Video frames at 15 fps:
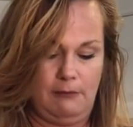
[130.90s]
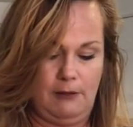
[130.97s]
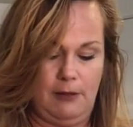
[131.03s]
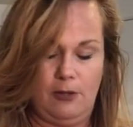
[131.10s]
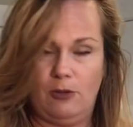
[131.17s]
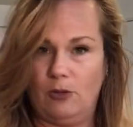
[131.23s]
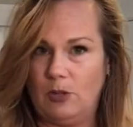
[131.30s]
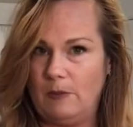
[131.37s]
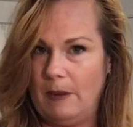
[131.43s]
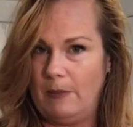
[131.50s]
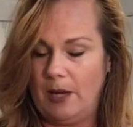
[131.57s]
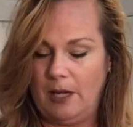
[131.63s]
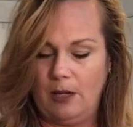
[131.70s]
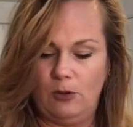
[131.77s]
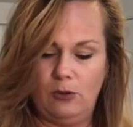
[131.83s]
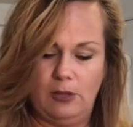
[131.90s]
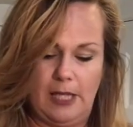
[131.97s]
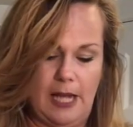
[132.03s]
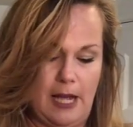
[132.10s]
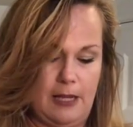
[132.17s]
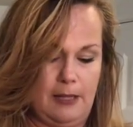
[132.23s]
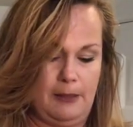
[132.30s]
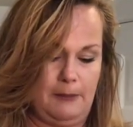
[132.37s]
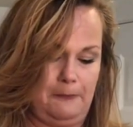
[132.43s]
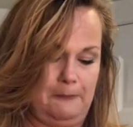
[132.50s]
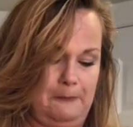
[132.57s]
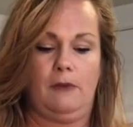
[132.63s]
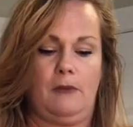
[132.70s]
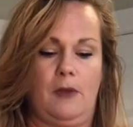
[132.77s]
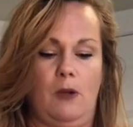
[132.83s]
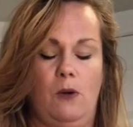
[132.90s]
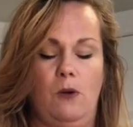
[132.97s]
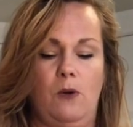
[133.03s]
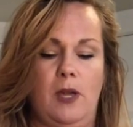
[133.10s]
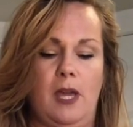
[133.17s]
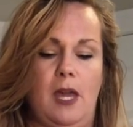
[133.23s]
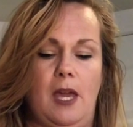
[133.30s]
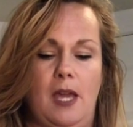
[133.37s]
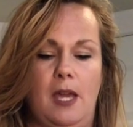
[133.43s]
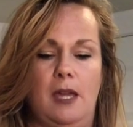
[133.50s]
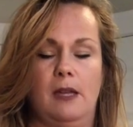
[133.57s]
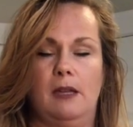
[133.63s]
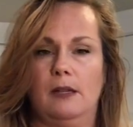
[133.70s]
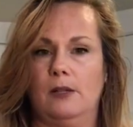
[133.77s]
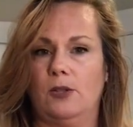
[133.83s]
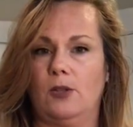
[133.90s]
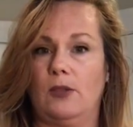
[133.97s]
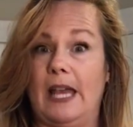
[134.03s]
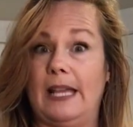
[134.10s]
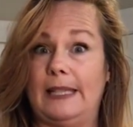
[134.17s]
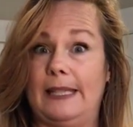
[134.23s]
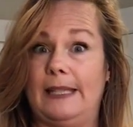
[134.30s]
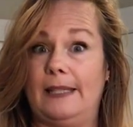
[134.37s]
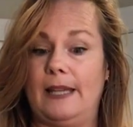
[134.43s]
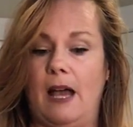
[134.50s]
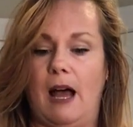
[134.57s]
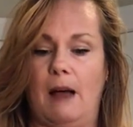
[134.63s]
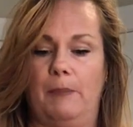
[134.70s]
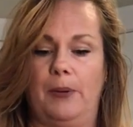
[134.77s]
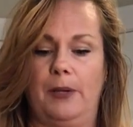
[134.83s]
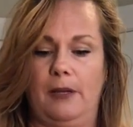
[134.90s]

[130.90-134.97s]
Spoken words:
So there's my bucket of googly eyes. Okay, so that's the top.